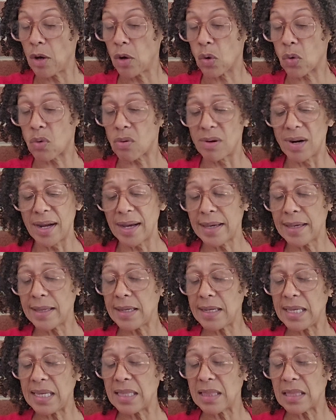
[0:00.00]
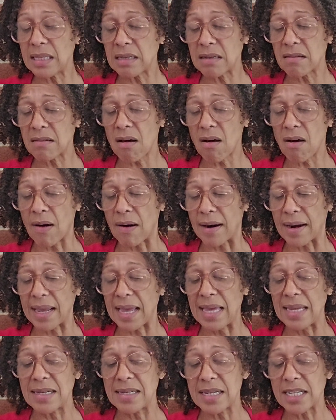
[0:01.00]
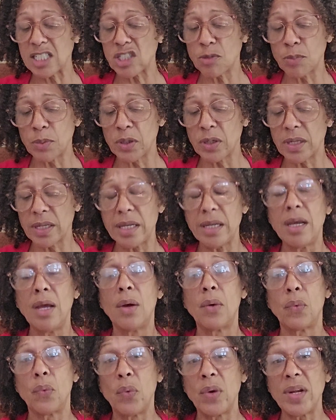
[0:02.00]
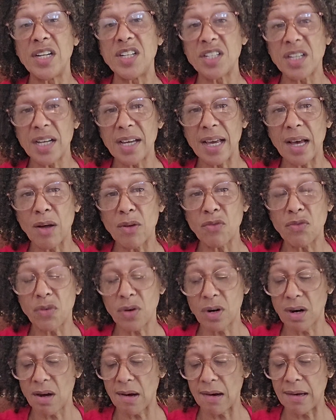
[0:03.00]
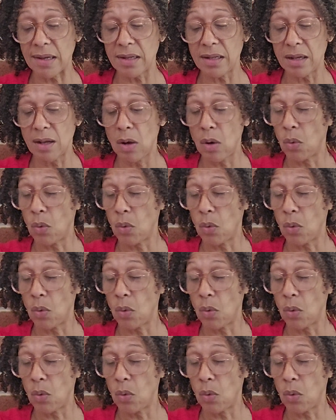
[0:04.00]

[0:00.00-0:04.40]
crying in the dark and desperately reaching out for God